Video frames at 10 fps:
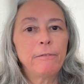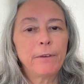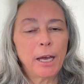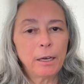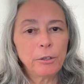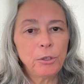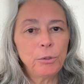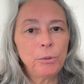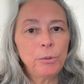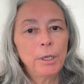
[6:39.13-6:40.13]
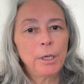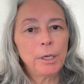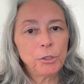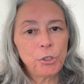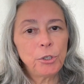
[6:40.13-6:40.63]
value
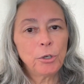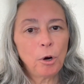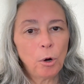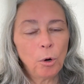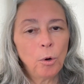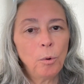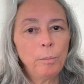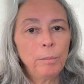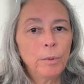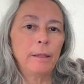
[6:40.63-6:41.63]
into your home,